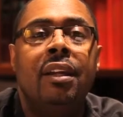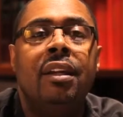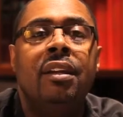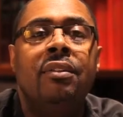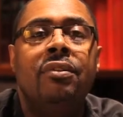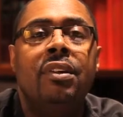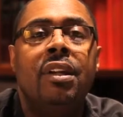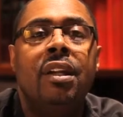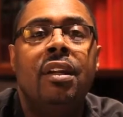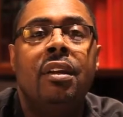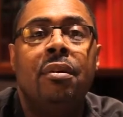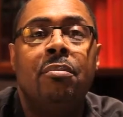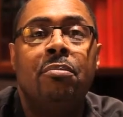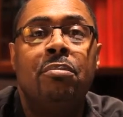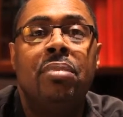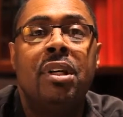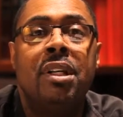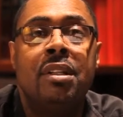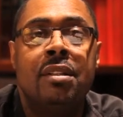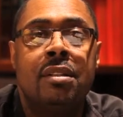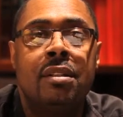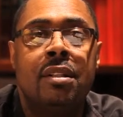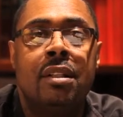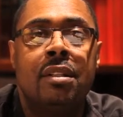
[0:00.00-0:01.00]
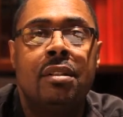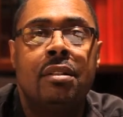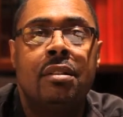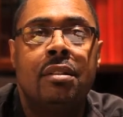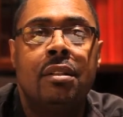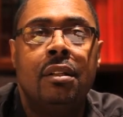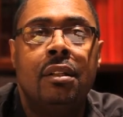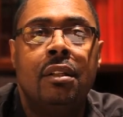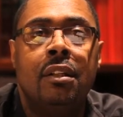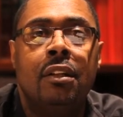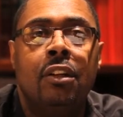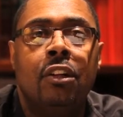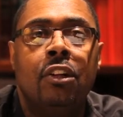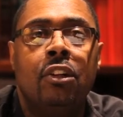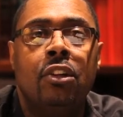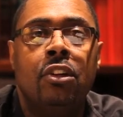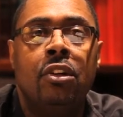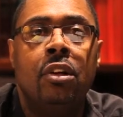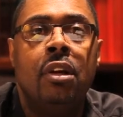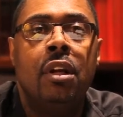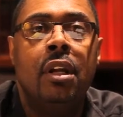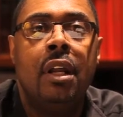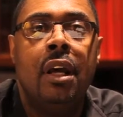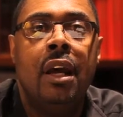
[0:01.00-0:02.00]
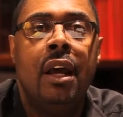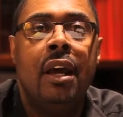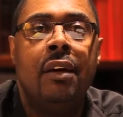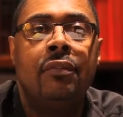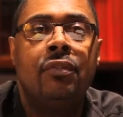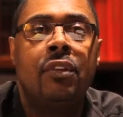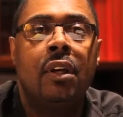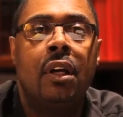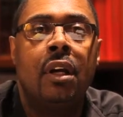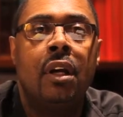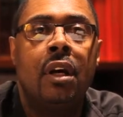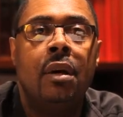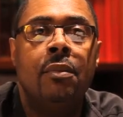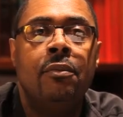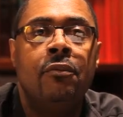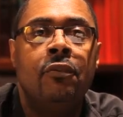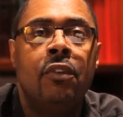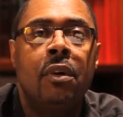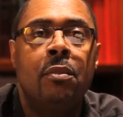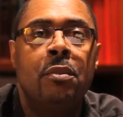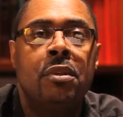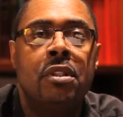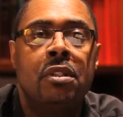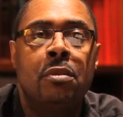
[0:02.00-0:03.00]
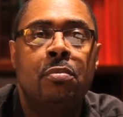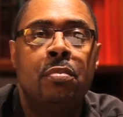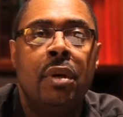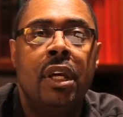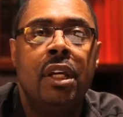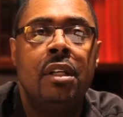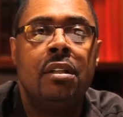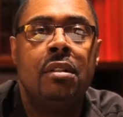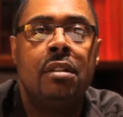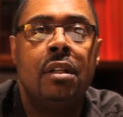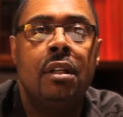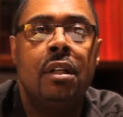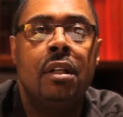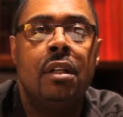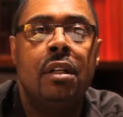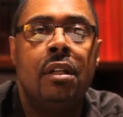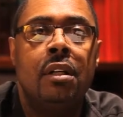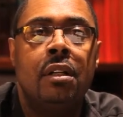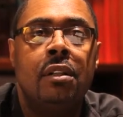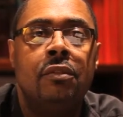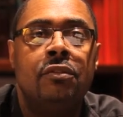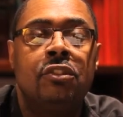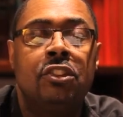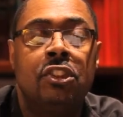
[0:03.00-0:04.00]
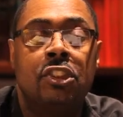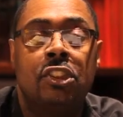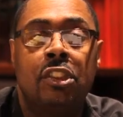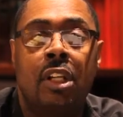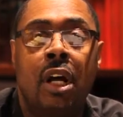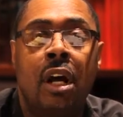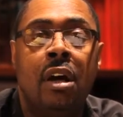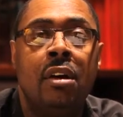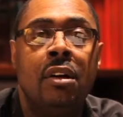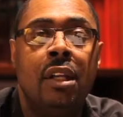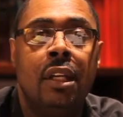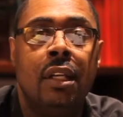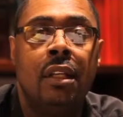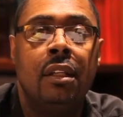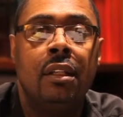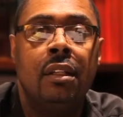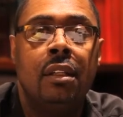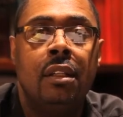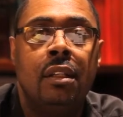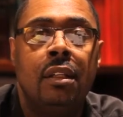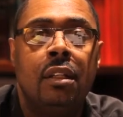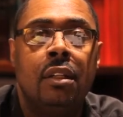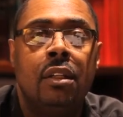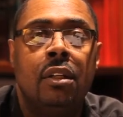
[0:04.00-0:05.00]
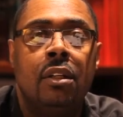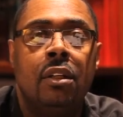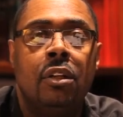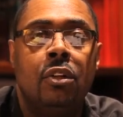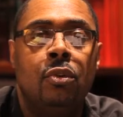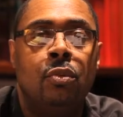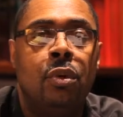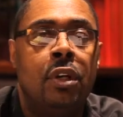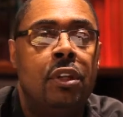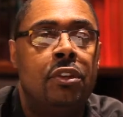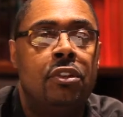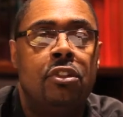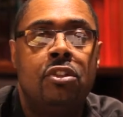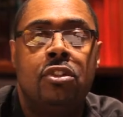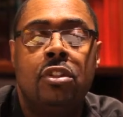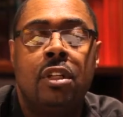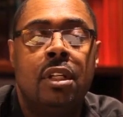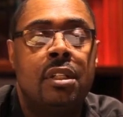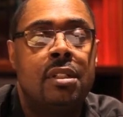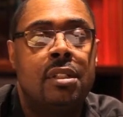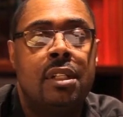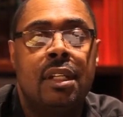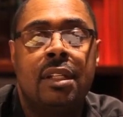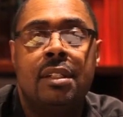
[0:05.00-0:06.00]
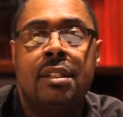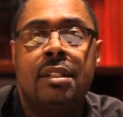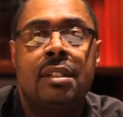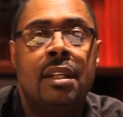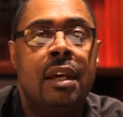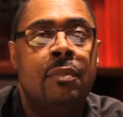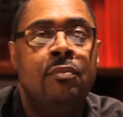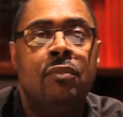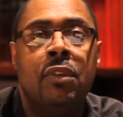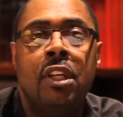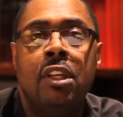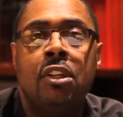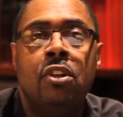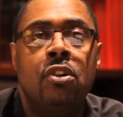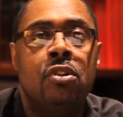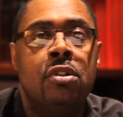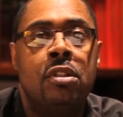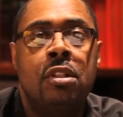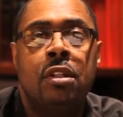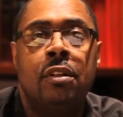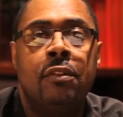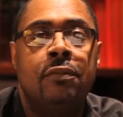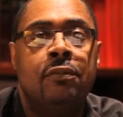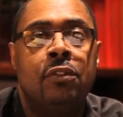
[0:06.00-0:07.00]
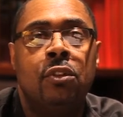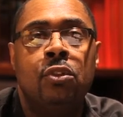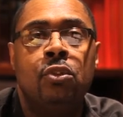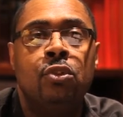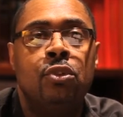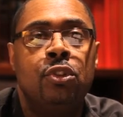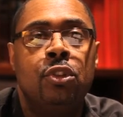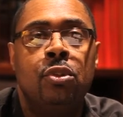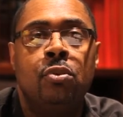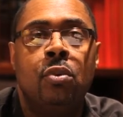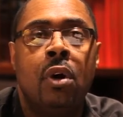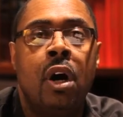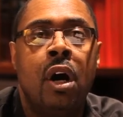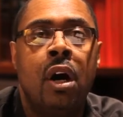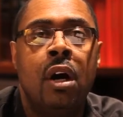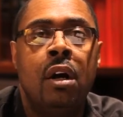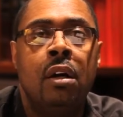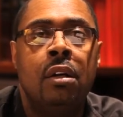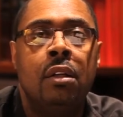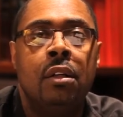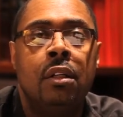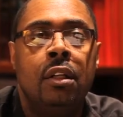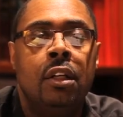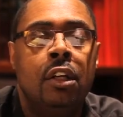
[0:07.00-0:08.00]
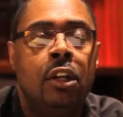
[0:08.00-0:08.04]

even in a business, you're going to have to come from a space of starting with just accepting yourself for who you are,